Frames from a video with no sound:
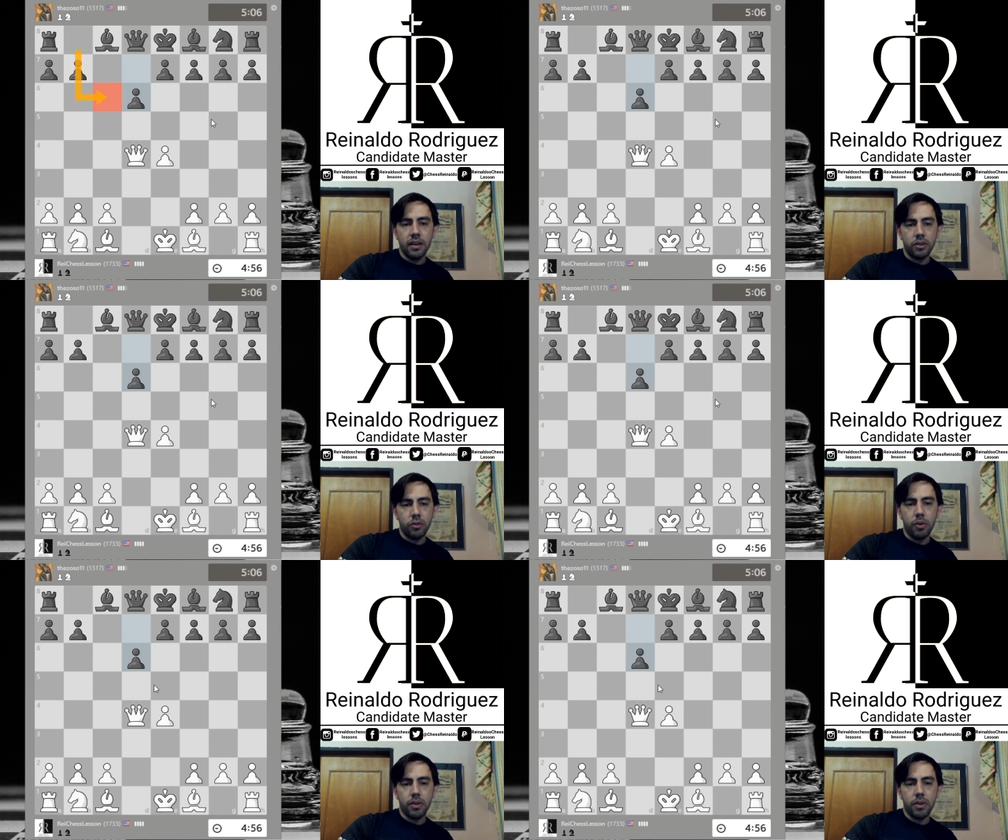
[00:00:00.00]
to
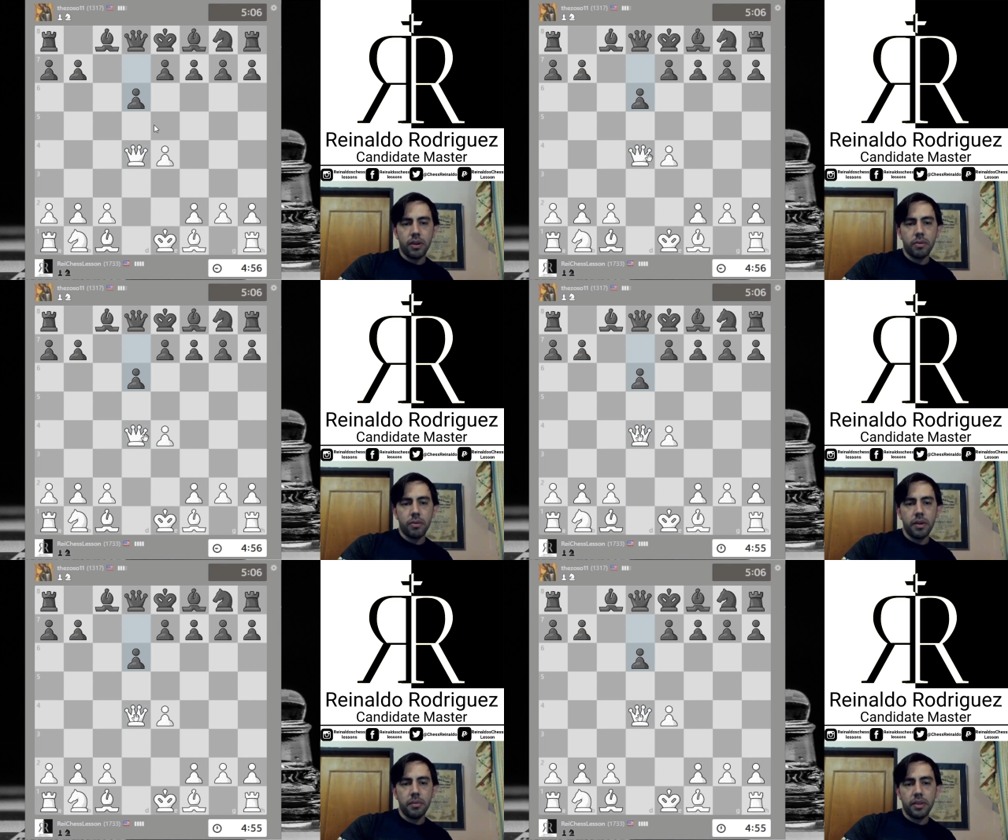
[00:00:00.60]
bother the
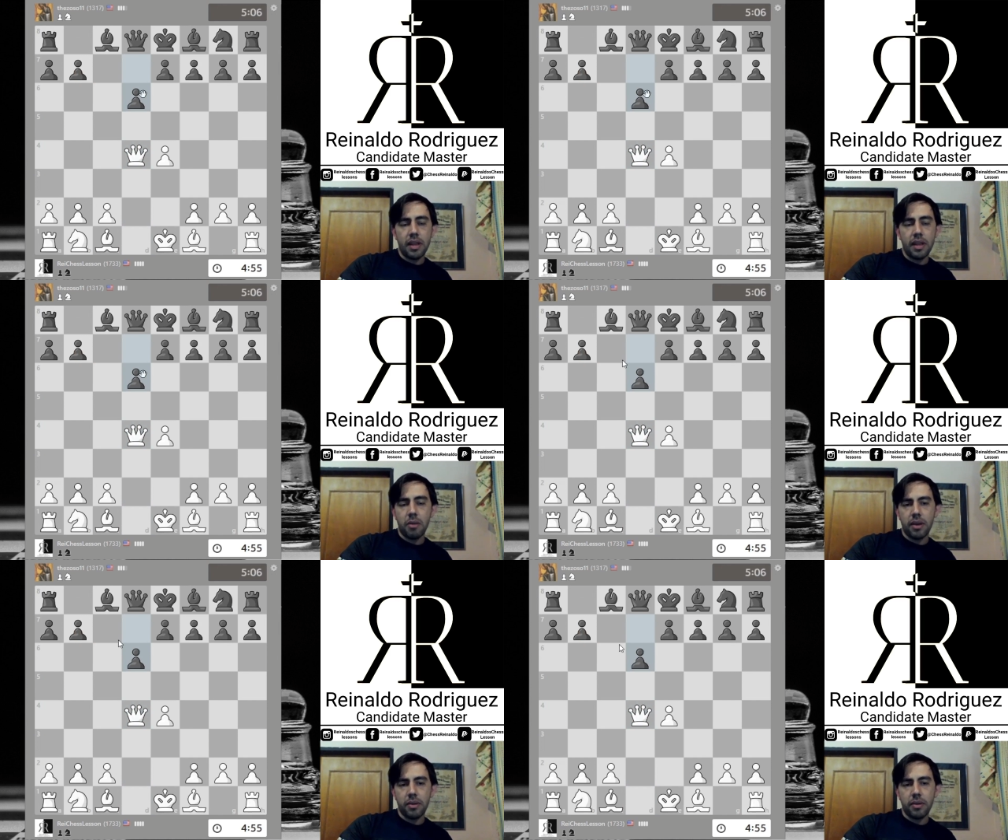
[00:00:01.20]
queen, but now
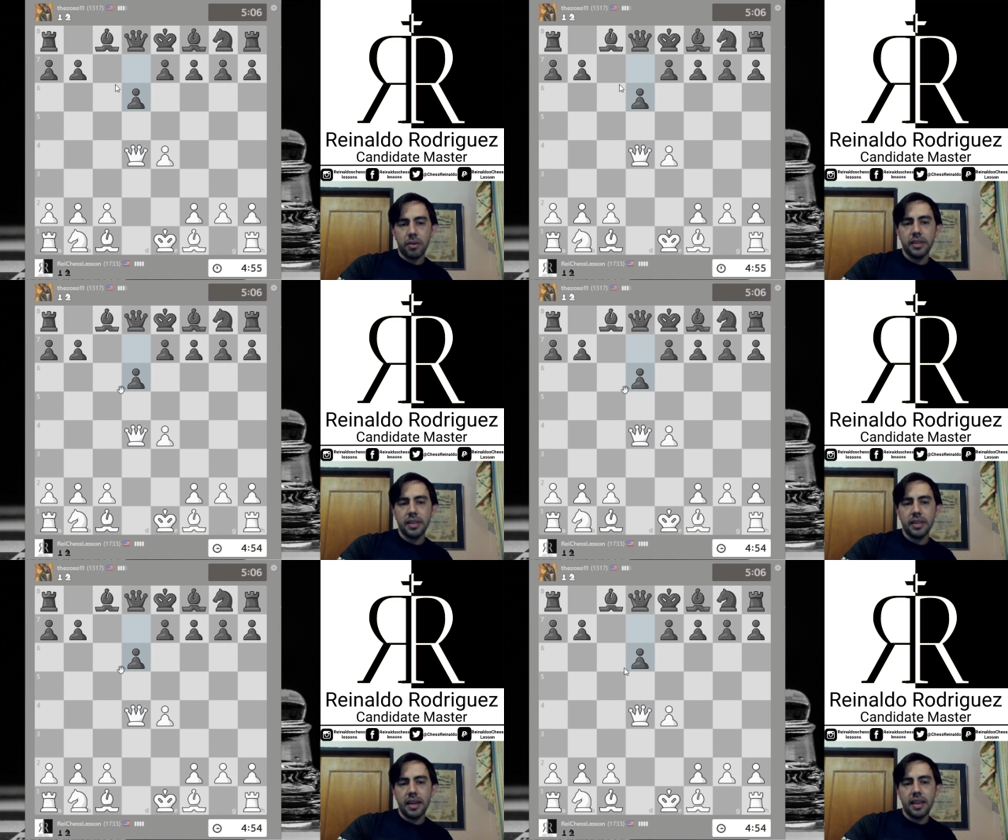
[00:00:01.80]
without the queen
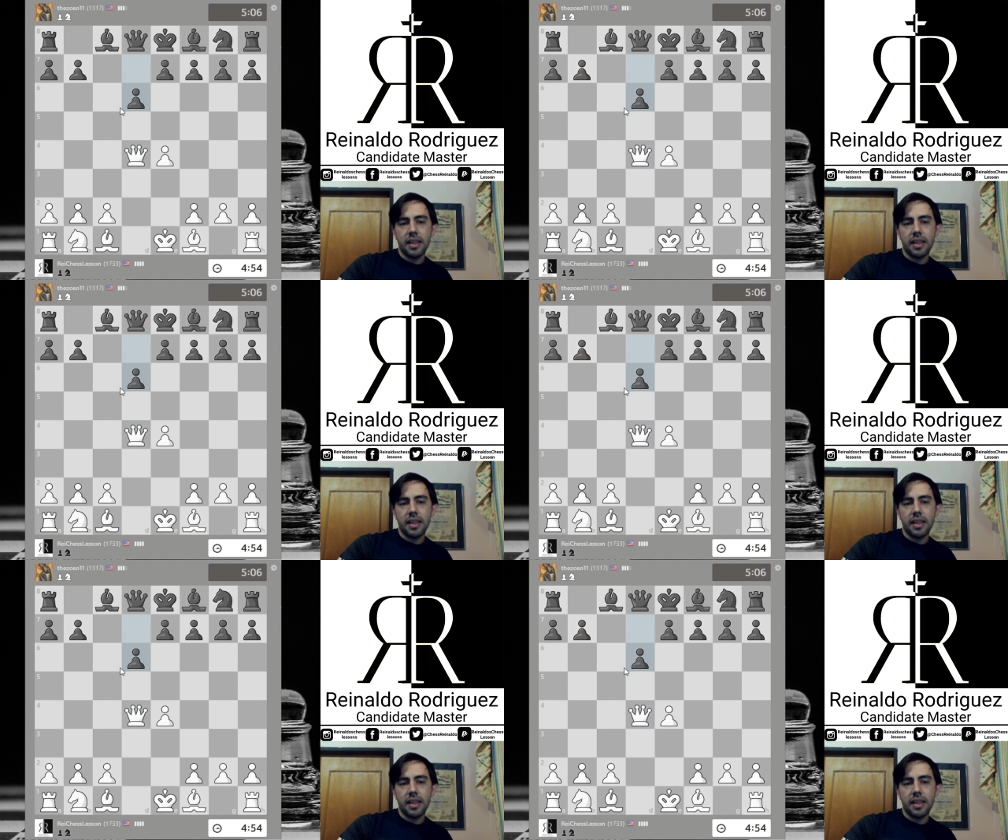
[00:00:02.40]
side knight,